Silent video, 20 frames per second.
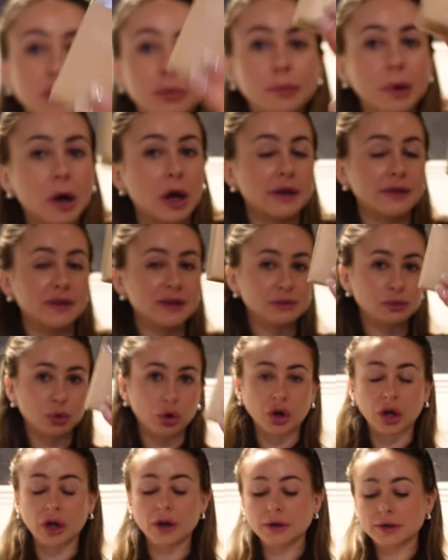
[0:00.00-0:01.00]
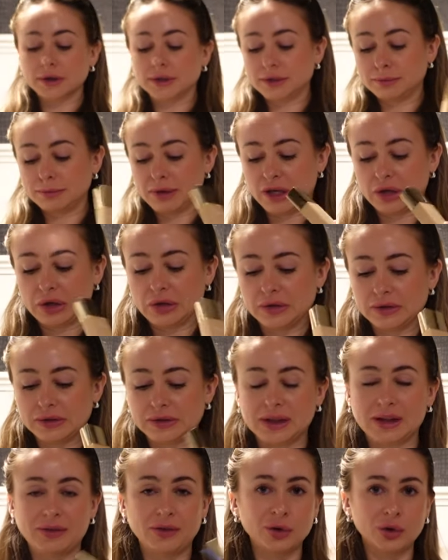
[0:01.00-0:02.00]
on buying this product
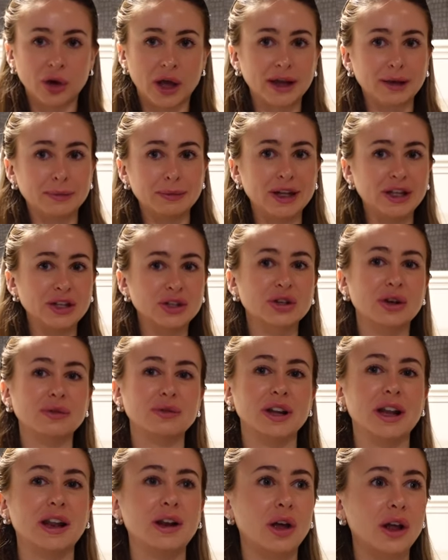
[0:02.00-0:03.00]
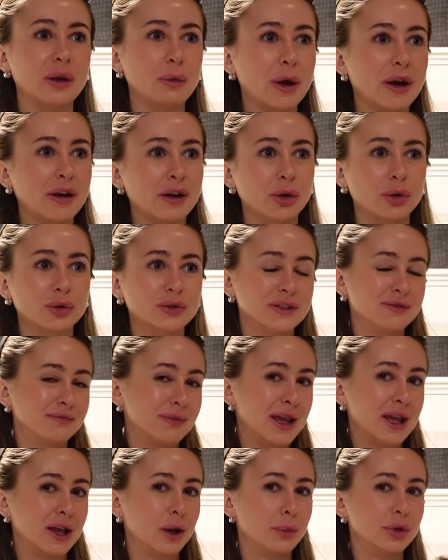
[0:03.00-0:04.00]
because if you're like me and you don't really like wearing lots of
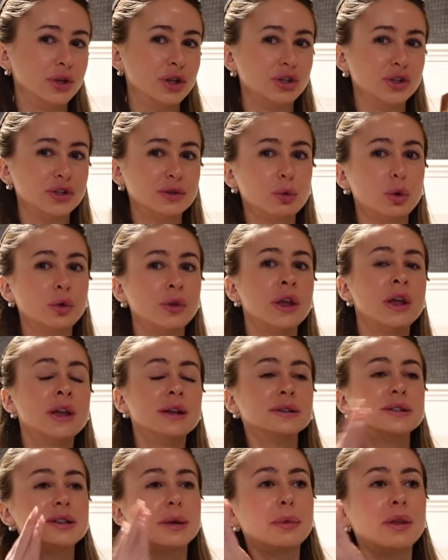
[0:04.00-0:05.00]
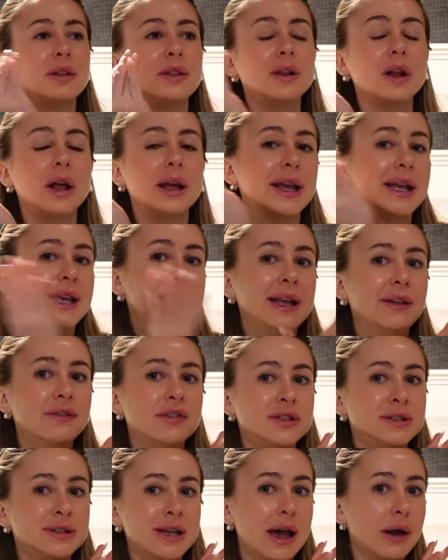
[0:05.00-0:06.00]
makeup and you just want something that like
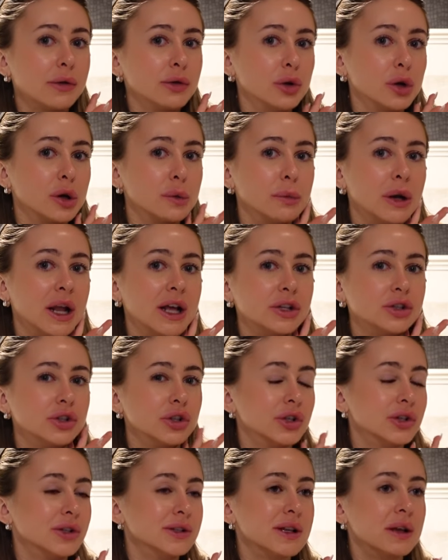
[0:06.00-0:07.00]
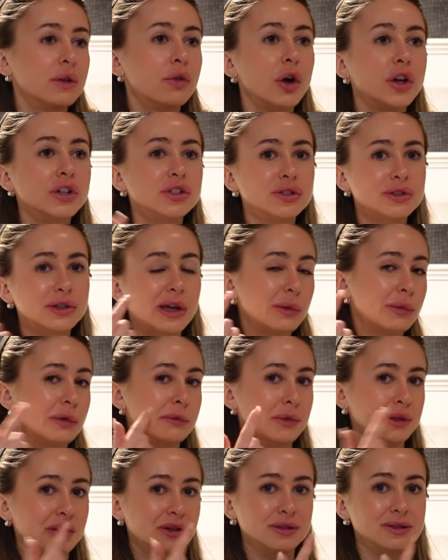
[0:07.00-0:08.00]
evens out your complexion because if I just go
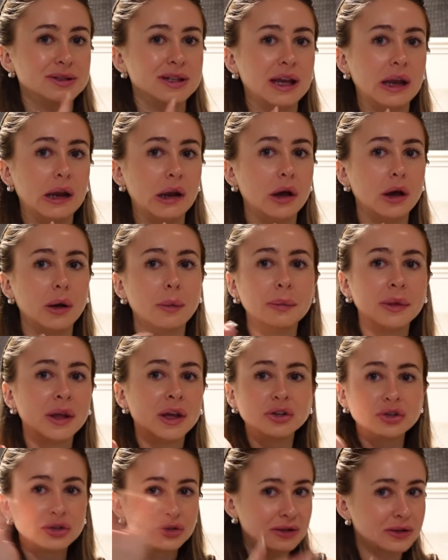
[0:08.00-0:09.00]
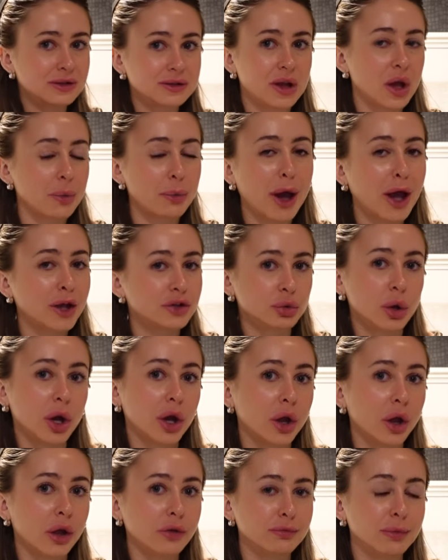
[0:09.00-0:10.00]
in with concealer just looks like
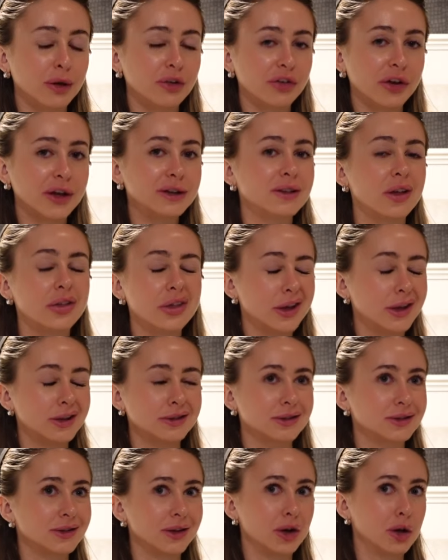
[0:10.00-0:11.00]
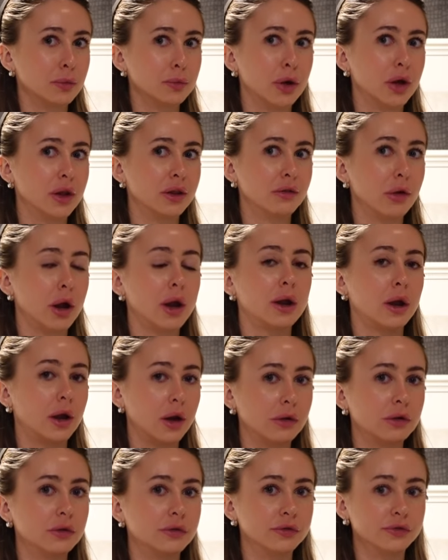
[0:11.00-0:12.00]
patchwork over my face I think it's because I don't buy the right
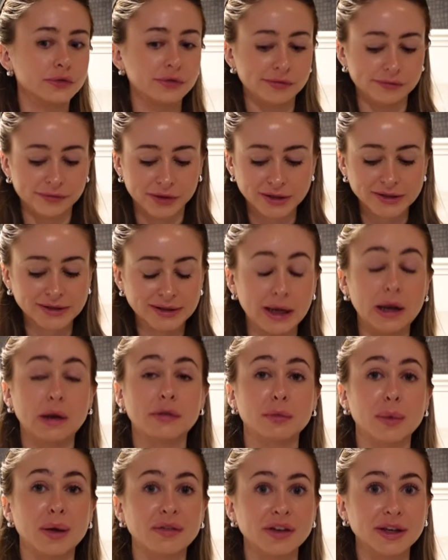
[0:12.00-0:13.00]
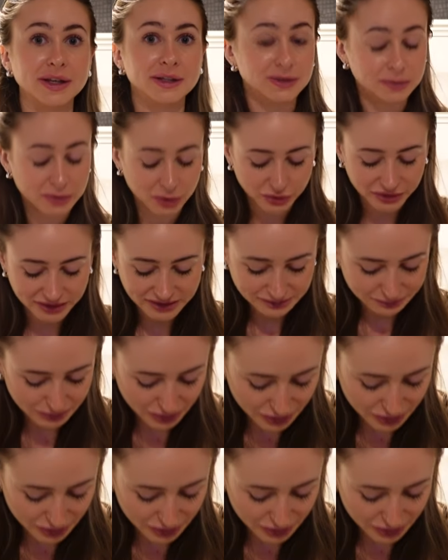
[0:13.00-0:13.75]
colour of concealer for my face to be honest